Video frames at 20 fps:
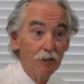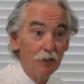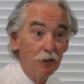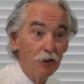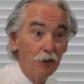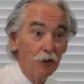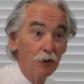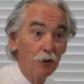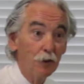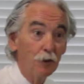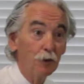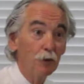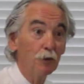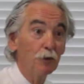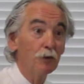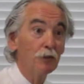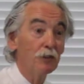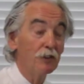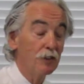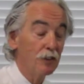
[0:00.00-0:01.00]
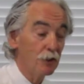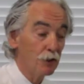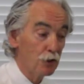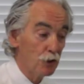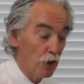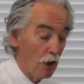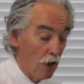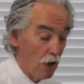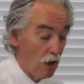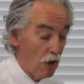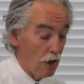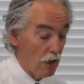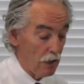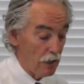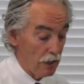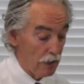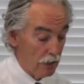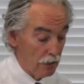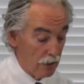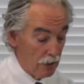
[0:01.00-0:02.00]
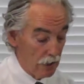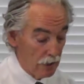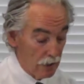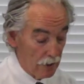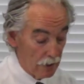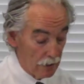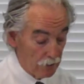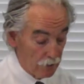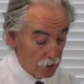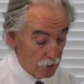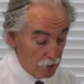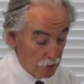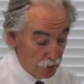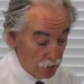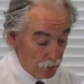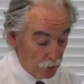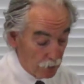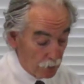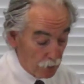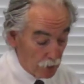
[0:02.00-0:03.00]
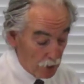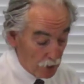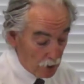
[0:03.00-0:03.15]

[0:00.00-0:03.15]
to the jaw and to